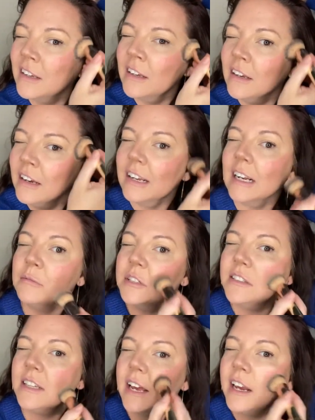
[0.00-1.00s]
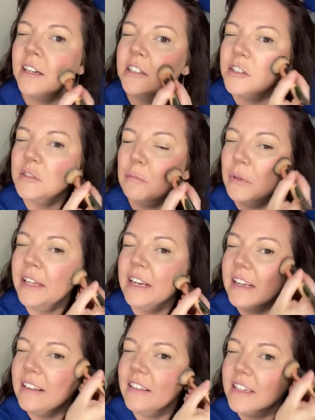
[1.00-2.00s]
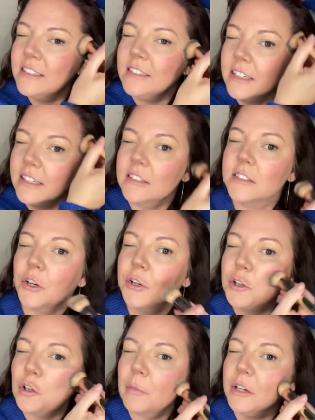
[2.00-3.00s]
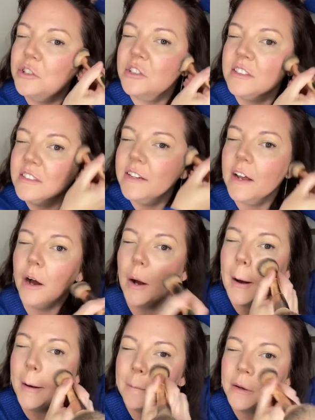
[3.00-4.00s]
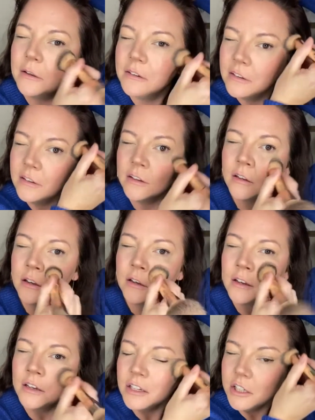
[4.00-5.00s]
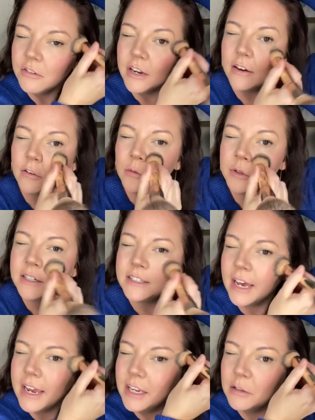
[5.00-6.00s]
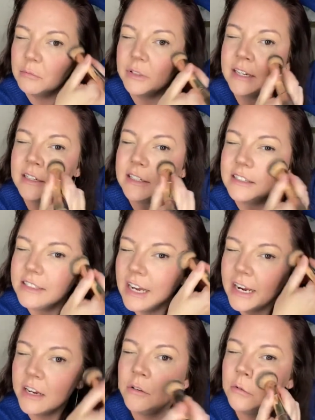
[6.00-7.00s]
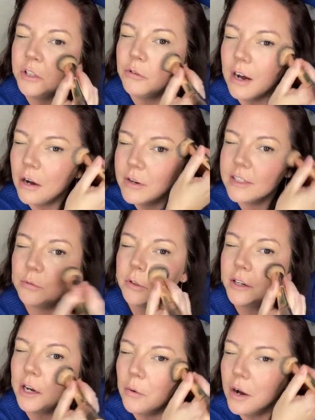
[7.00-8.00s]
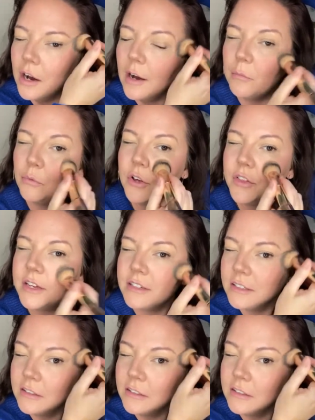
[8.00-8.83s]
And I'm just taking and just blending this in circular motions and up. You never want to take and blend it down. You always want to go up with it,